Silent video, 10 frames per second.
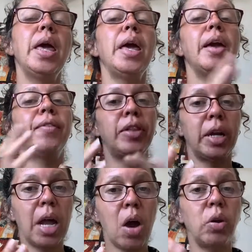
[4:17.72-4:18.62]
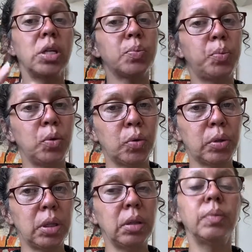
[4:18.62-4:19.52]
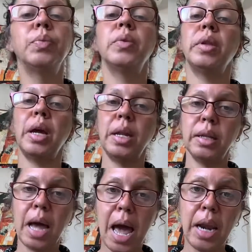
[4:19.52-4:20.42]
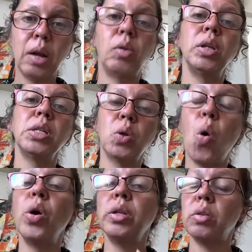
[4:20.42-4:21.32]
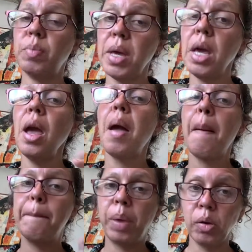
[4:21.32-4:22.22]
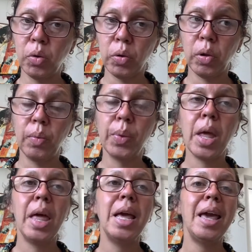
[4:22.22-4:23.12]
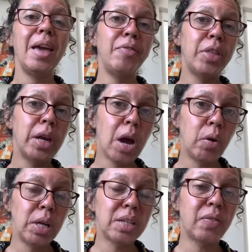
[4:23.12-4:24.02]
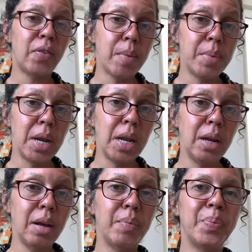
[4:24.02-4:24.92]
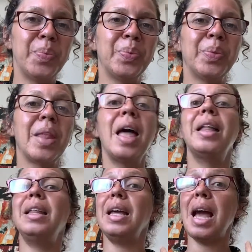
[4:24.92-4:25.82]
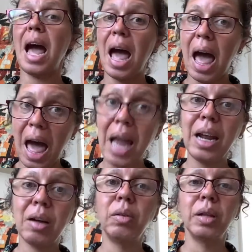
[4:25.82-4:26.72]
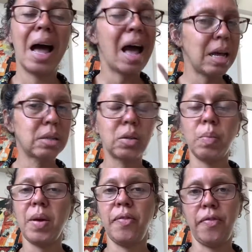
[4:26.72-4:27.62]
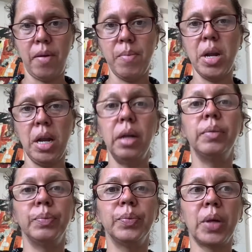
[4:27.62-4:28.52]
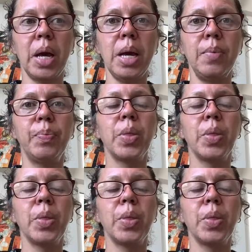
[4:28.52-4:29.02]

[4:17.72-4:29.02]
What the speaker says: If the noun is plural, then the article is going to be plural. If the noun is feminine, the article has to be feminine, okay?